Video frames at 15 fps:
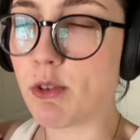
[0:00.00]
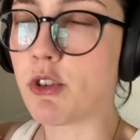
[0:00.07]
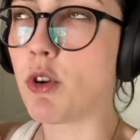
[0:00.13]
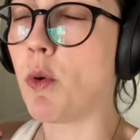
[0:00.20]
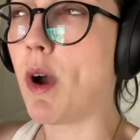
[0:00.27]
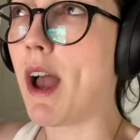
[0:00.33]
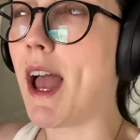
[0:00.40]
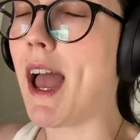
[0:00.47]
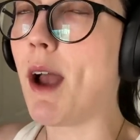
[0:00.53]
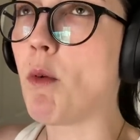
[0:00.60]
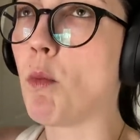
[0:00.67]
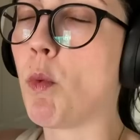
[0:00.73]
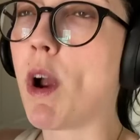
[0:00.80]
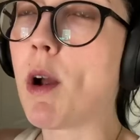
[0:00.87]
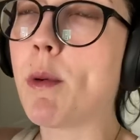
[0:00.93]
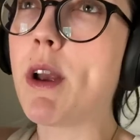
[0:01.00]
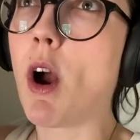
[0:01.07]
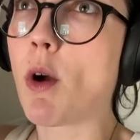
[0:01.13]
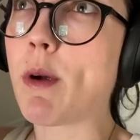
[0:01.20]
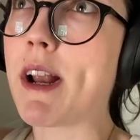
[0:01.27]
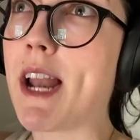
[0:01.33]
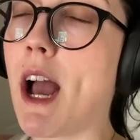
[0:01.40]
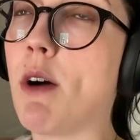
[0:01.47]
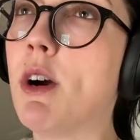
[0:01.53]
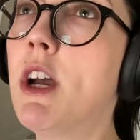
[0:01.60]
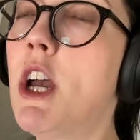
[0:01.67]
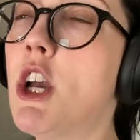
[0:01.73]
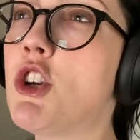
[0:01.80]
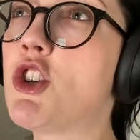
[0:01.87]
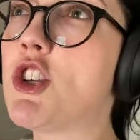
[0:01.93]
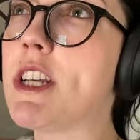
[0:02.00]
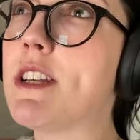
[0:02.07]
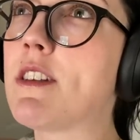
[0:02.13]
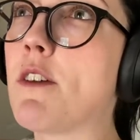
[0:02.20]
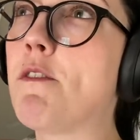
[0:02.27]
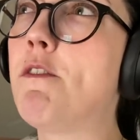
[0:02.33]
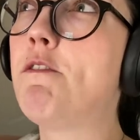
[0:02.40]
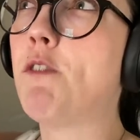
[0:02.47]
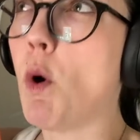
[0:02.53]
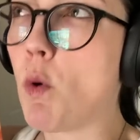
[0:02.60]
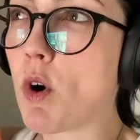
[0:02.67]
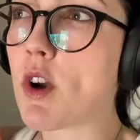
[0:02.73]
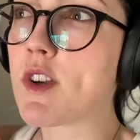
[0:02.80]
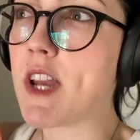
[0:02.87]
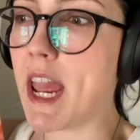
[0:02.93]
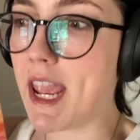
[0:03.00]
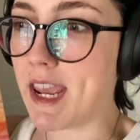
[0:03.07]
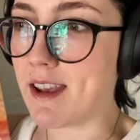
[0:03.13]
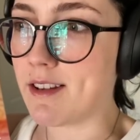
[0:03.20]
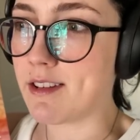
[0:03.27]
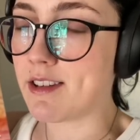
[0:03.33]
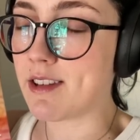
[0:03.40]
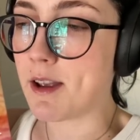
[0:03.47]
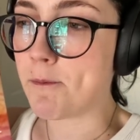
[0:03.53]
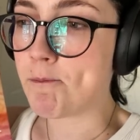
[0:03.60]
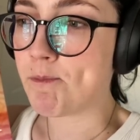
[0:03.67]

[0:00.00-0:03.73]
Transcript: So where we are right now, she's 4 days